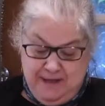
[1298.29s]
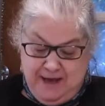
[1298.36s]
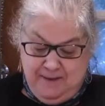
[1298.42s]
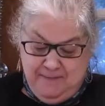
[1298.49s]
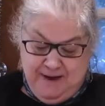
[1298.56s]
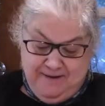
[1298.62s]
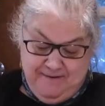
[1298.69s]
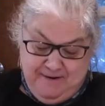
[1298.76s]
That
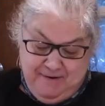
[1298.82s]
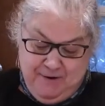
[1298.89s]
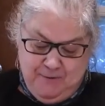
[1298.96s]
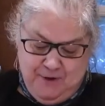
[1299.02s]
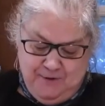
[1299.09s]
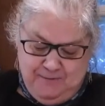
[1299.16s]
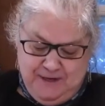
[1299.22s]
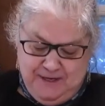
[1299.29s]
may very
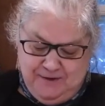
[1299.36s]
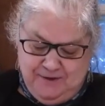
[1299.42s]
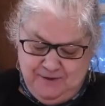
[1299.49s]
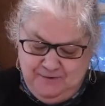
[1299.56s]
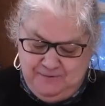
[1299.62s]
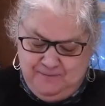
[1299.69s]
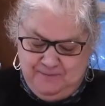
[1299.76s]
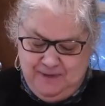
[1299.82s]
well be too,
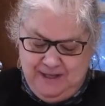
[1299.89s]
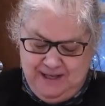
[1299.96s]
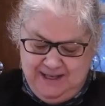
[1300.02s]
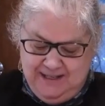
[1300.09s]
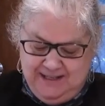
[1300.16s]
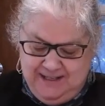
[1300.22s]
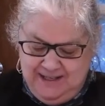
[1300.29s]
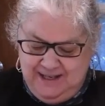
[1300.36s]
but
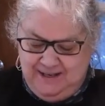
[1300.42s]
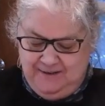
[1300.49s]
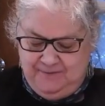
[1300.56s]
let's see.